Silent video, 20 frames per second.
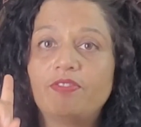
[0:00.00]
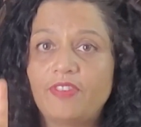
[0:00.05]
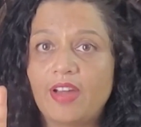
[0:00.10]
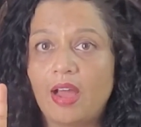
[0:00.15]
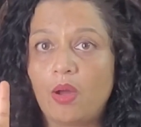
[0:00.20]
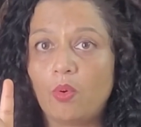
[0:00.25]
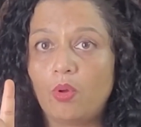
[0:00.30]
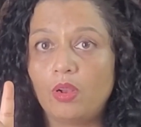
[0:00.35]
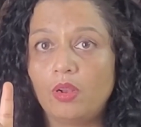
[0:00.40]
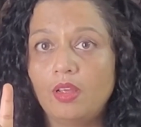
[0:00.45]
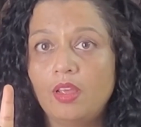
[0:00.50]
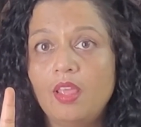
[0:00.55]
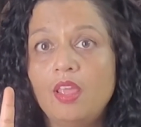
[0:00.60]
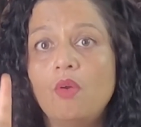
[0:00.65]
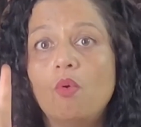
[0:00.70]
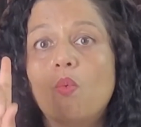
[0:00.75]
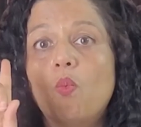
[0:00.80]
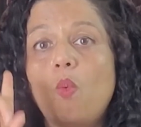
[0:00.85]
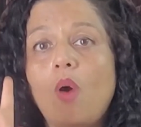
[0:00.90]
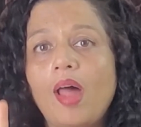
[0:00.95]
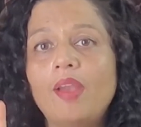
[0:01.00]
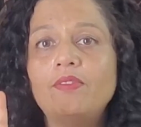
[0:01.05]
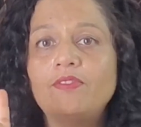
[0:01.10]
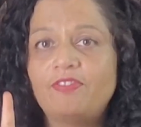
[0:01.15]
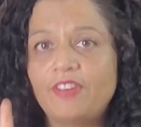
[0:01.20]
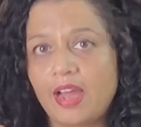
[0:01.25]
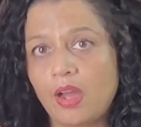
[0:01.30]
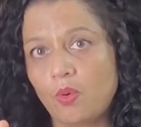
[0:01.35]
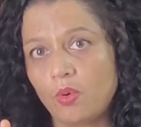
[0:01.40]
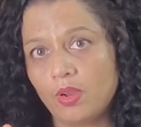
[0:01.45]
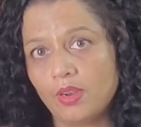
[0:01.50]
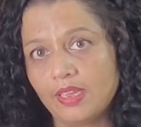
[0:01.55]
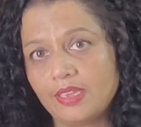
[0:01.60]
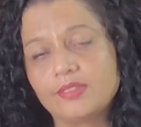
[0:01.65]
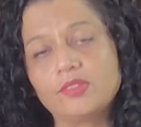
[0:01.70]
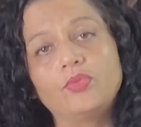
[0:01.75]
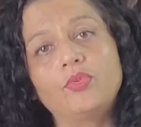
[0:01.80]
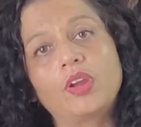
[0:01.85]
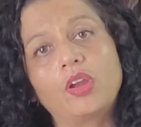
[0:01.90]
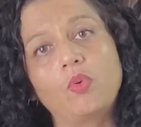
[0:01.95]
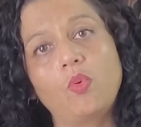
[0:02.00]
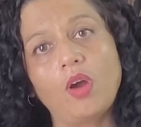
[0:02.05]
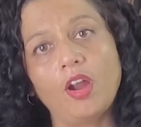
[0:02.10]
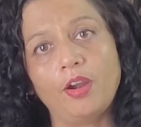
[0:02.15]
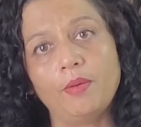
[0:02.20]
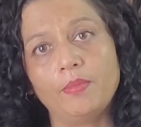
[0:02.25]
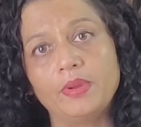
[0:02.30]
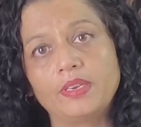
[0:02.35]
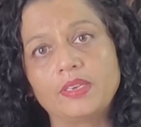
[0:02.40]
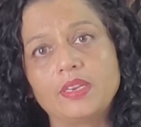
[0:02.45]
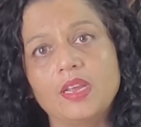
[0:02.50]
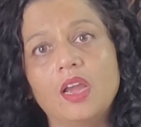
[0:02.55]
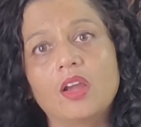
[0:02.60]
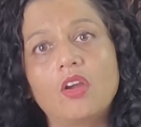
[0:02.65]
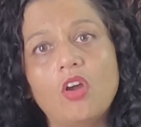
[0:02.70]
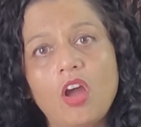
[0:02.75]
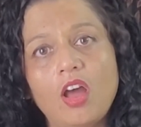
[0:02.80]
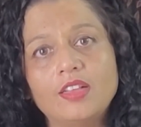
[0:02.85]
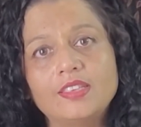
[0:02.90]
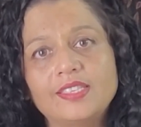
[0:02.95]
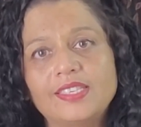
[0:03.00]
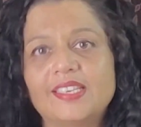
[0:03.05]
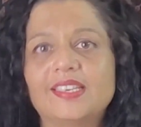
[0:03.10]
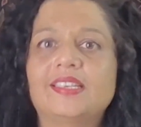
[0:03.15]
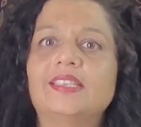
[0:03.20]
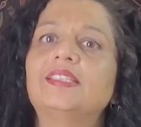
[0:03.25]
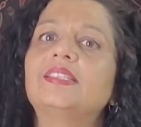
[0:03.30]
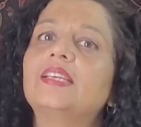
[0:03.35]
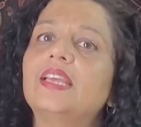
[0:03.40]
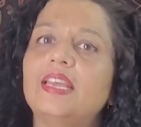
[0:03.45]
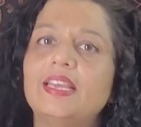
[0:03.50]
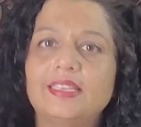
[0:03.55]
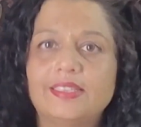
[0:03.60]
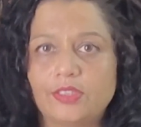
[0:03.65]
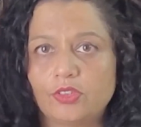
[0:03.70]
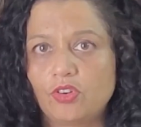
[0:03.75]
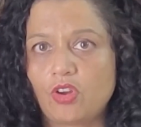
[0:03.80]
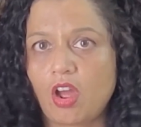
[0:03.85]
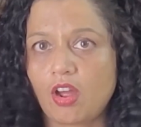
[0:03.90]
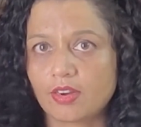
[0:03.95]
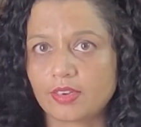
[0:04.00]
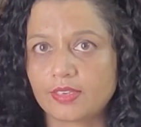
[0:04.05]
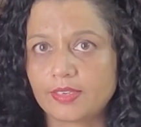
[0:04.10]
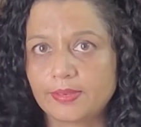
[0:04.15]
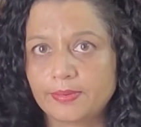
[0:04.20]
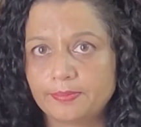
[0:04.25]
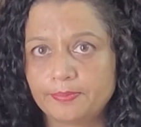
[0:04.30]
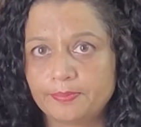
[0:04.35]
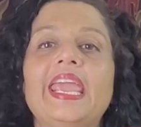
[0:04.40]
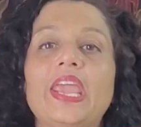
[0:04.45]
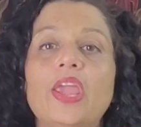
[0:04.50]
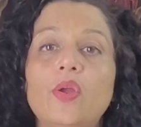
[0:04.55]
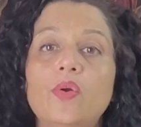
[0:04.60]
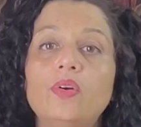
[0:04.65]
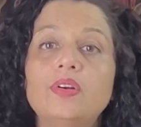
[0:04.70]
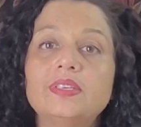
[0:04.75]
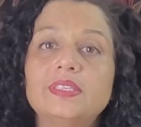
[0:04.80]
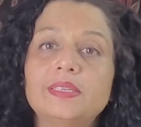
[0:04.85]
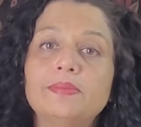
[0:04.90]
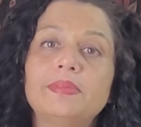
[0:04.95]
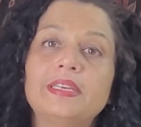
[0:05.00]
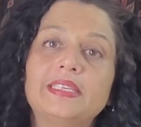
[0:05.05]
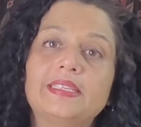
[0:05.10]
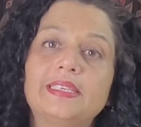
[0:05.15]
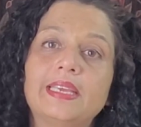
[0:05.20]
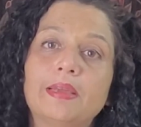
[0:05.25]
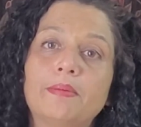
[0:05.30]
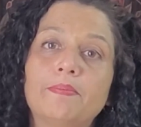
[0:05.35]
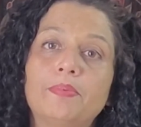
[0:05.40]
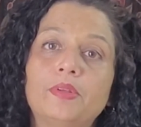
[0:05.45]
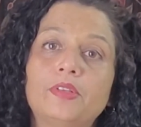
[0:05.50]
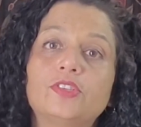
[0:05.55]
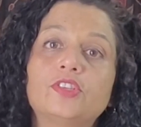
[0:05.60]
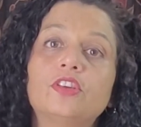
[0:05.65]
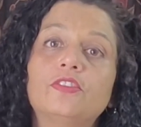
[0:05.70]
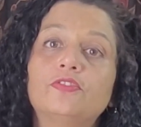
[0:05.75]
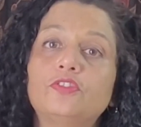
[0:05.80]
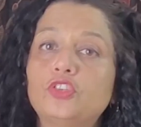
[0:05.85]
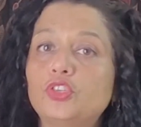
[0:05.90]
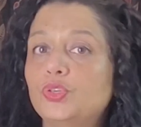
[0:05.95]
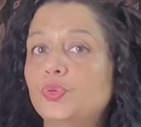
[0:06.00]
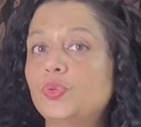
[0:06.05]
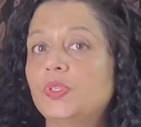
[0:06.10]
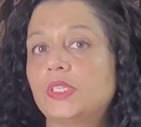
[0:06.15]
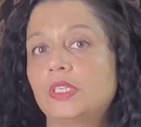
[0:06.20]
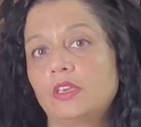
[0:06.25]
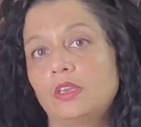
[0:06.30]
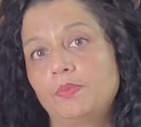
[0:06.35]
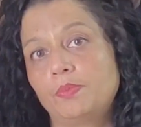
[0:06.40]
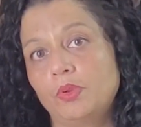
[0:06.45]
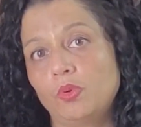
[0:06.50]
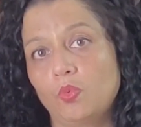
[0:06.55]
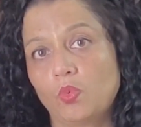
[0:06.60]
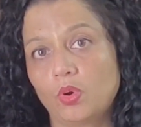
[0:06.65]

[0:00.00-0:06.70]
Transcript: vowel. One vowel is a requirement. A consonant is not. Here are some examples of two-syllable